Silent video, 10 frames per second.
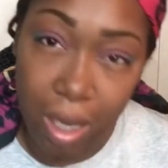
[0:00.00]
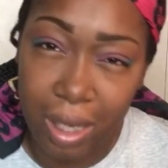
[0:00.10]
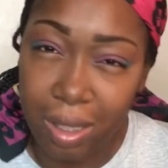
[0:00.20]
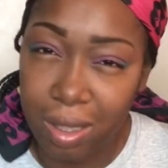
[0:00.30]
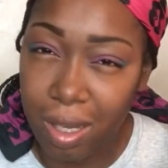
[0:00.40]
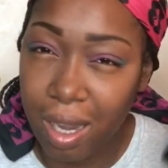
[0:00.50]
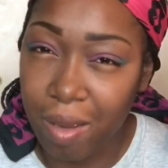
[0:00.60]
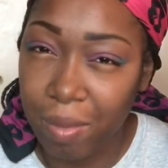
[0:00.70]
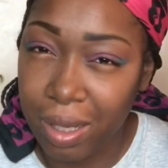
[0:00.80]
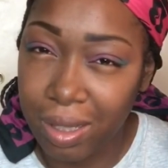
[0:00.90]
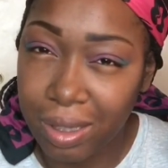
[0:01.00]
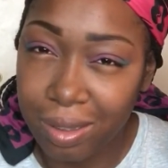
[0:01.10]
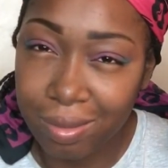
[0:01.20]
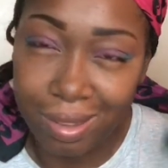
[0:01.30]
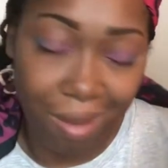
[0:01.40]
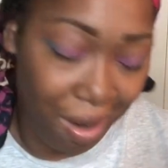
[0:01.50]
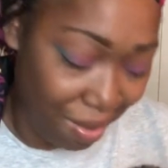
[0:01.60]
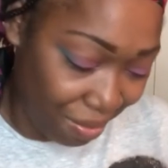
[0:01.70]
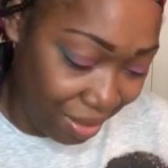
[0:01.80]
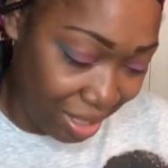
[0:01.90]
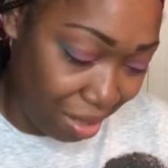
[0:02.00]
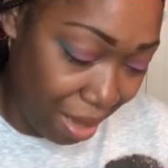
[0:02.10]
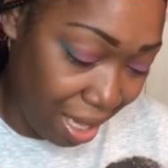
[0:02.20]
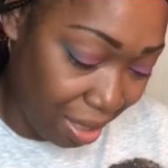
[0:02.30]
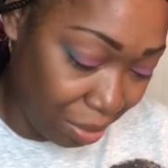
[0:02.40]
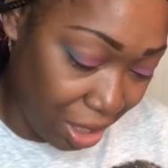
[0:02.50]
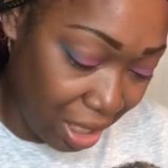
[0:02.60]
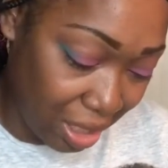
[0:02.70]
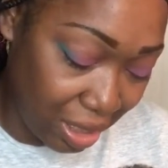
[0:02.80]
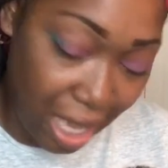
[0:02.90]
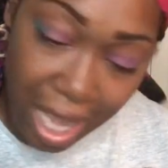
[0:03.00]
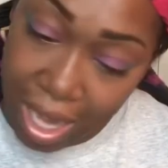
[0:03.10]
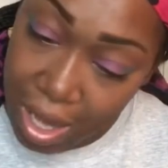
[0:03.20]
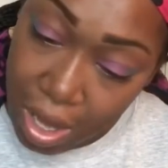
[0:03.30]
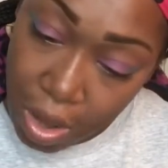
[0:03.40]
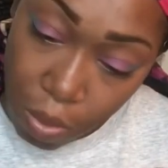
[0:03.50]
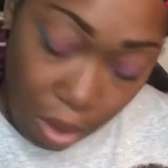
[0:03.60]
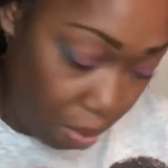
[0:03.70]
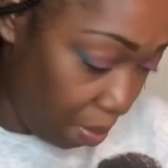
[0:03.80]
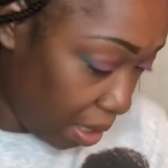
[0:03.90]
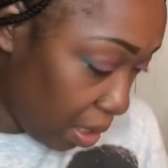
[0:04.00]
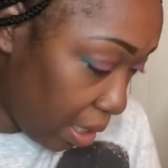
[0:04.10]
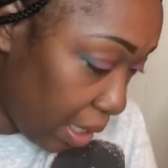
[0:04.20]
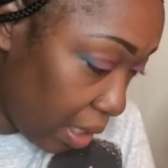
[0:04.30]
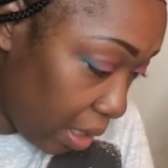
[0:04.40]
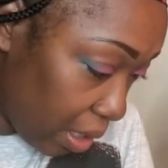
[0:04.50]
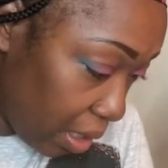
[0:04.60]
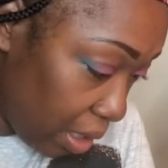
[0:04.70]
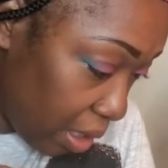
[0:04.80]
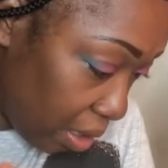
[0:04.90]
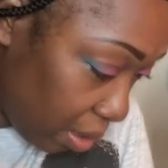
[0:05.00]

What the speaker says: I have my Fenty palette. I'm trying to decide what would make a good